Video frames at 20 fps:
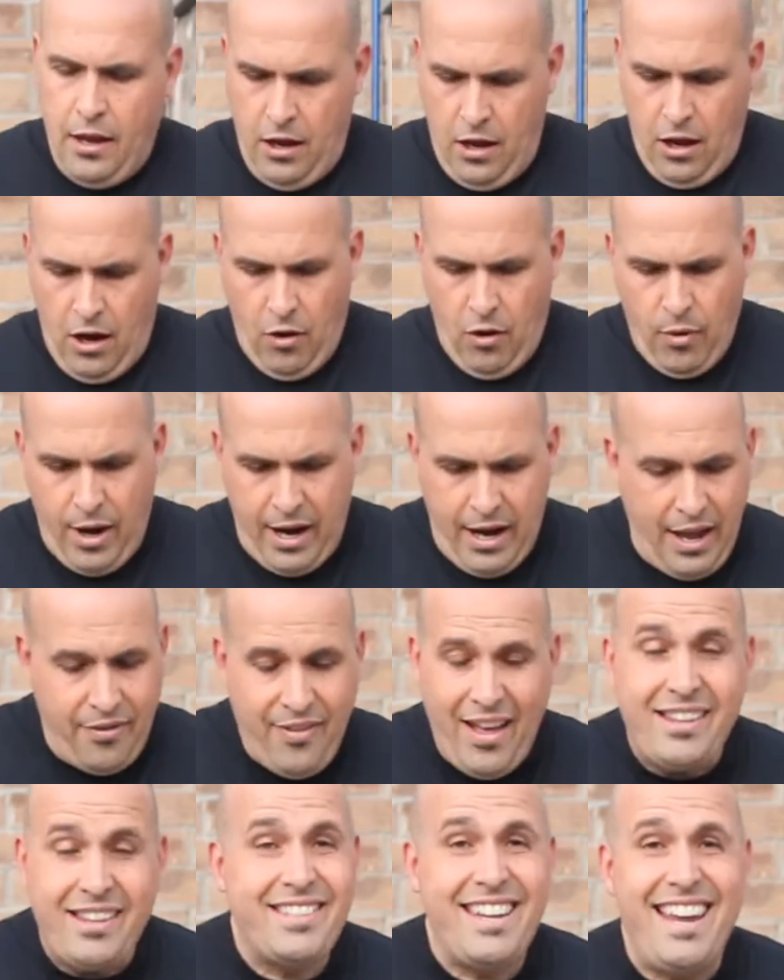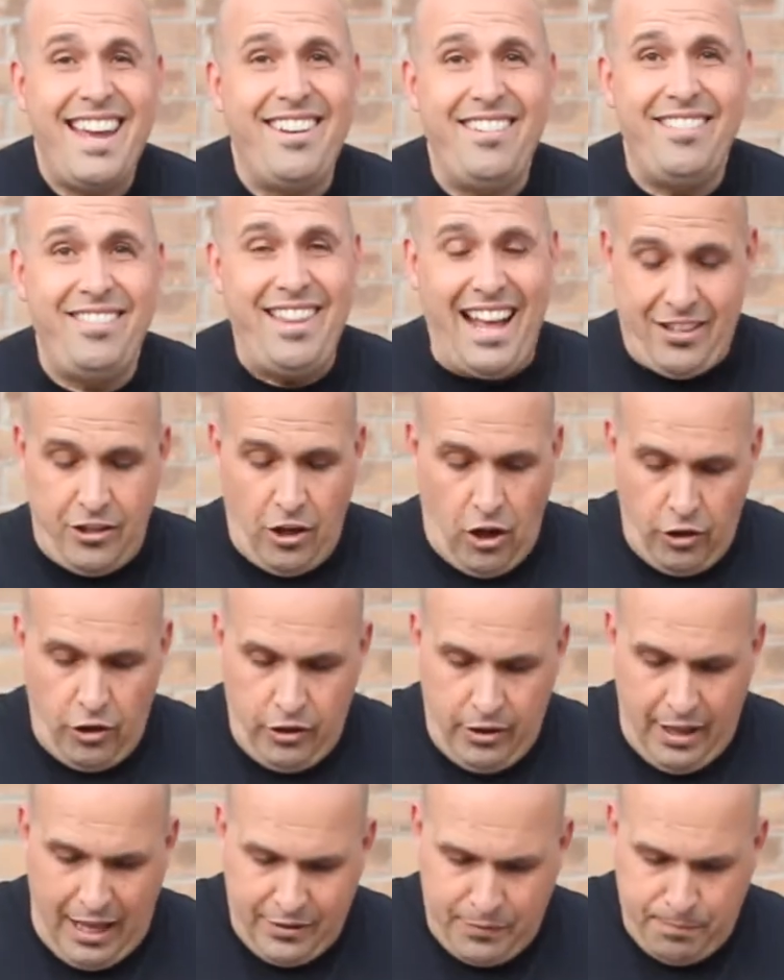All right, and that's it. That's all.
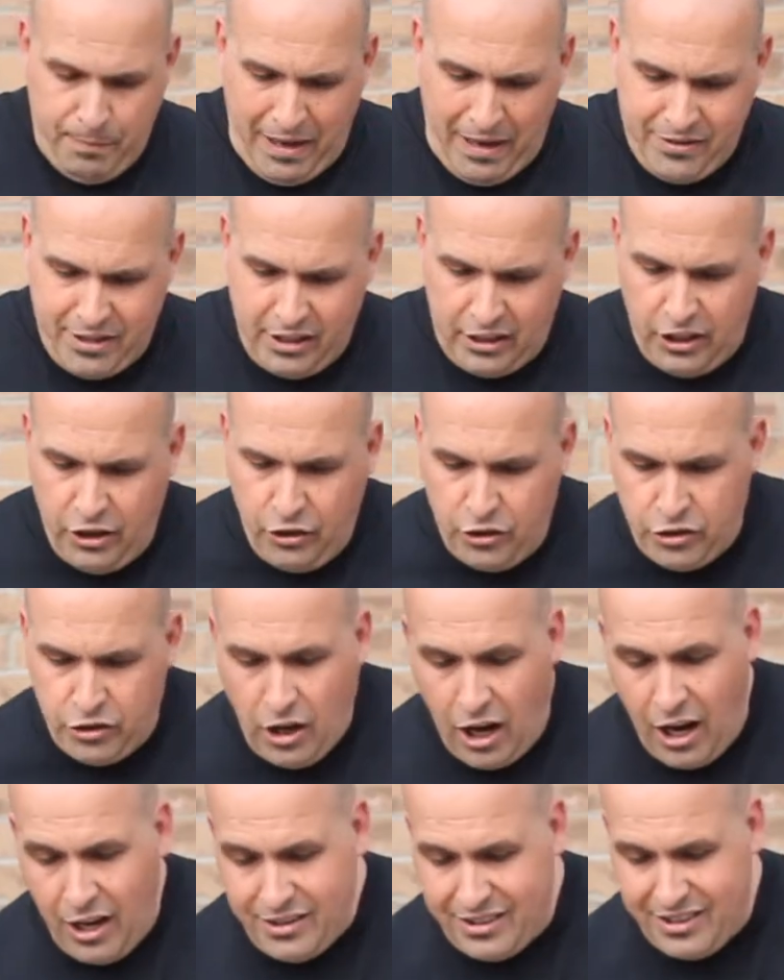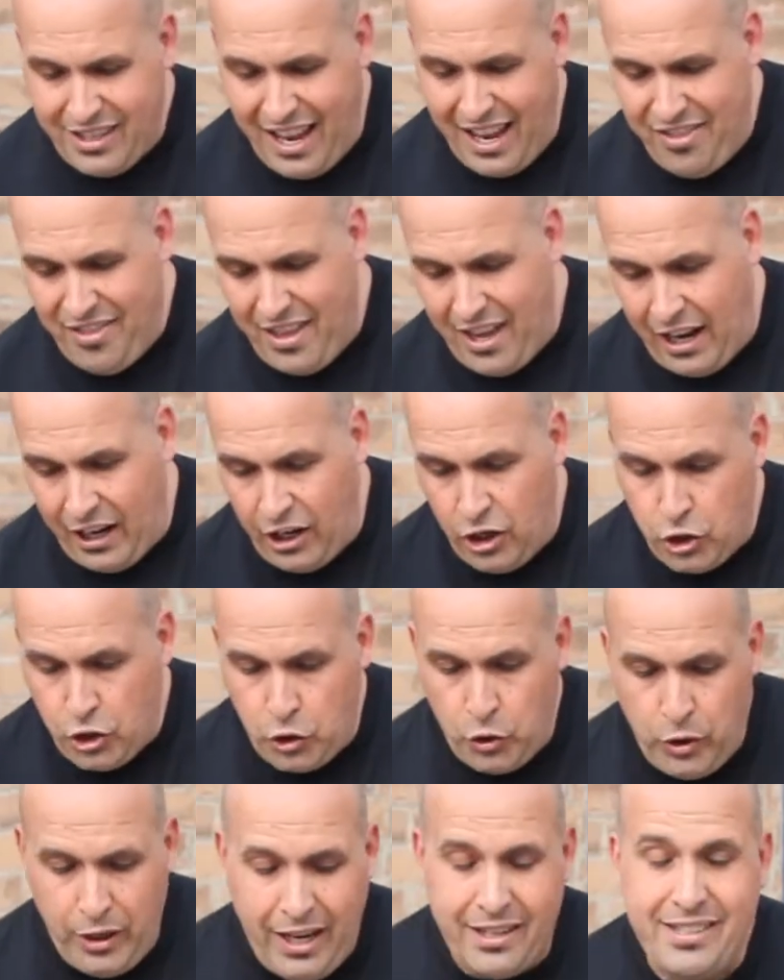That's basically your sauce, and then I'm going to show
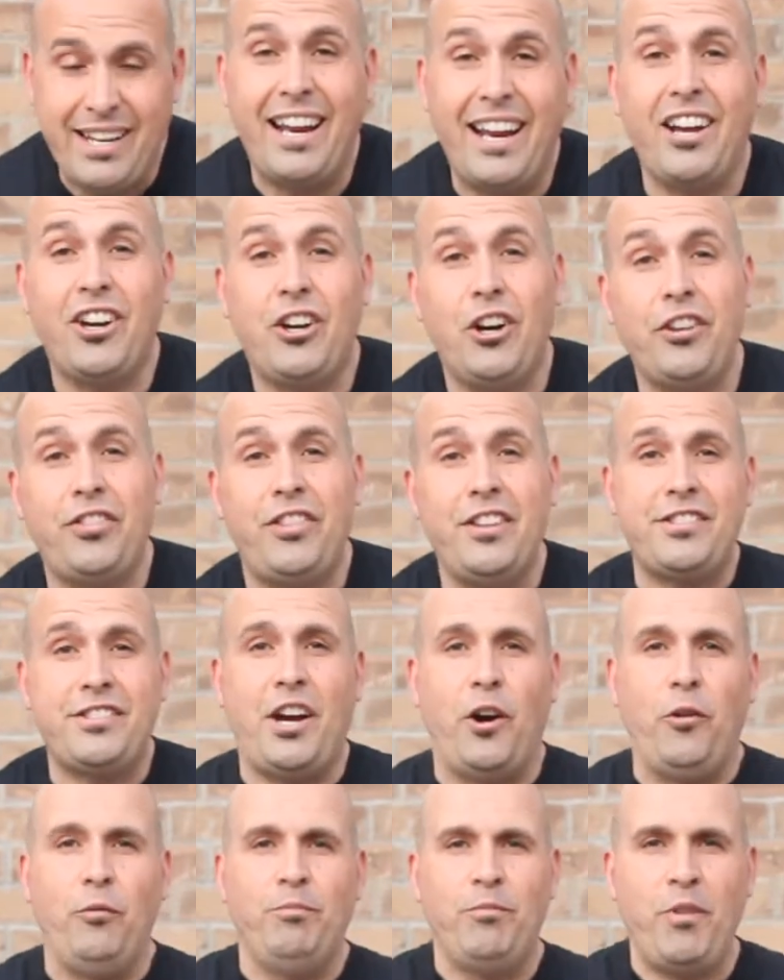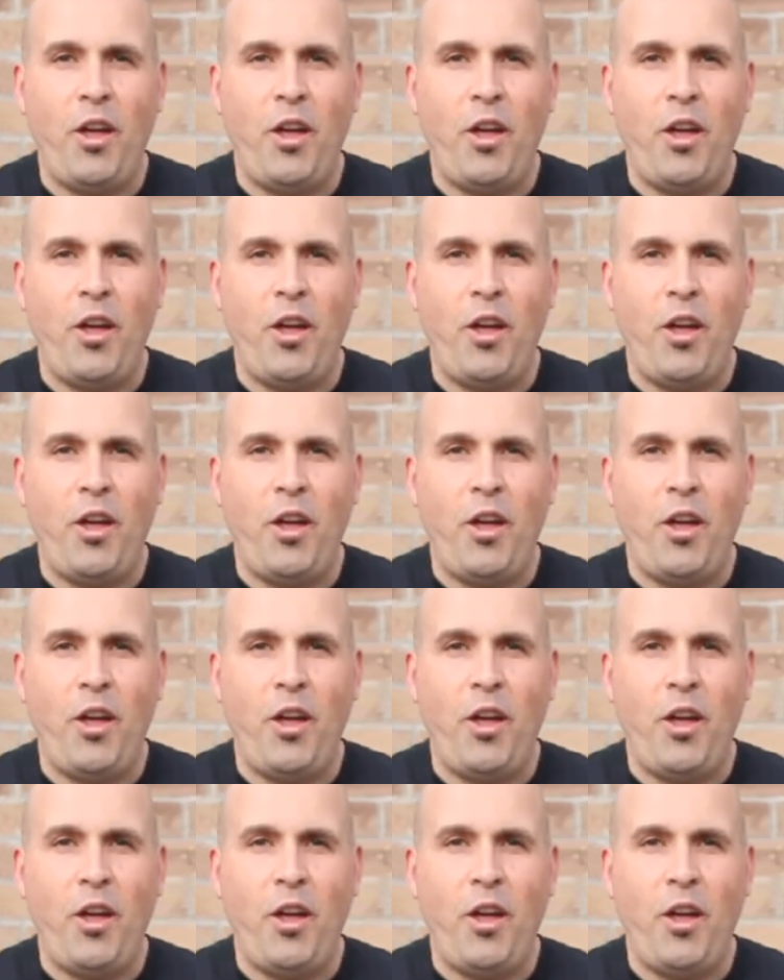you guys how to cook this out.